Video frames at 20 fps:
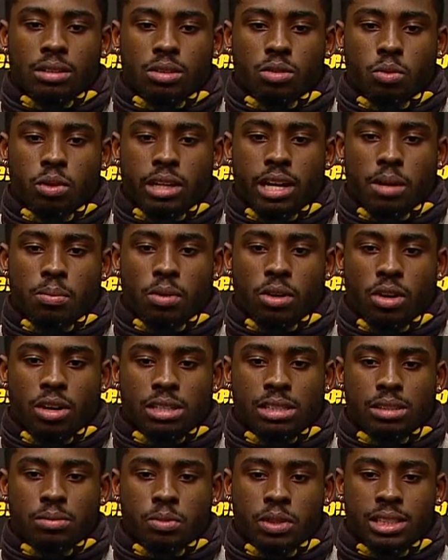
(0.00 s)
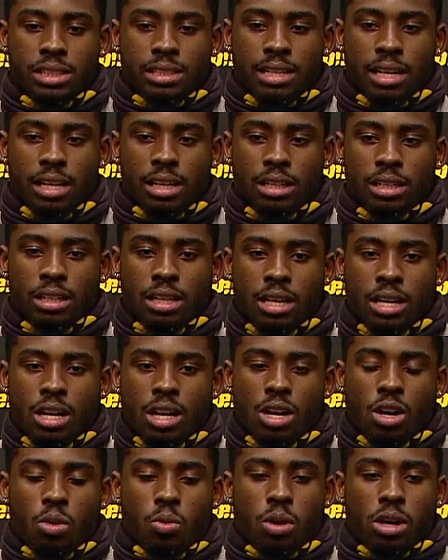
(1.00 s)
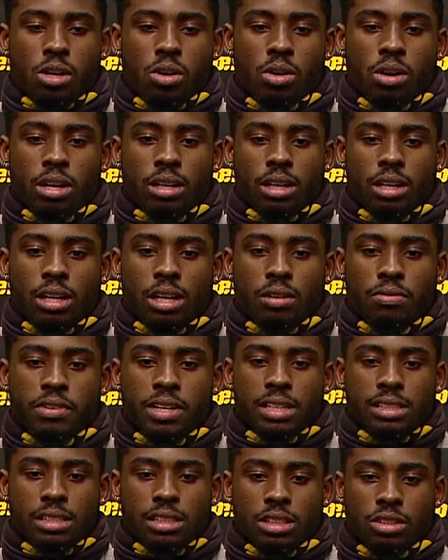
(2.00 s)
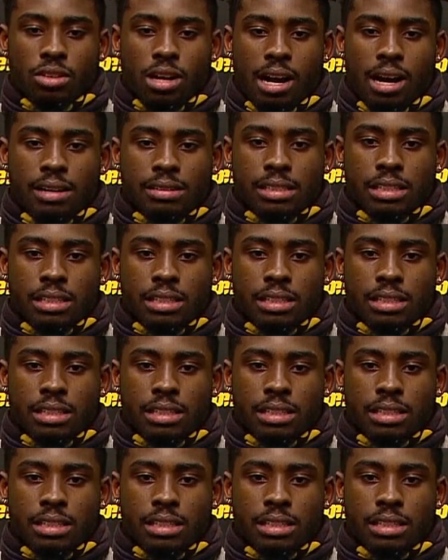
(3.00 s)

we kept progressing. We just got to work on finishing the drives,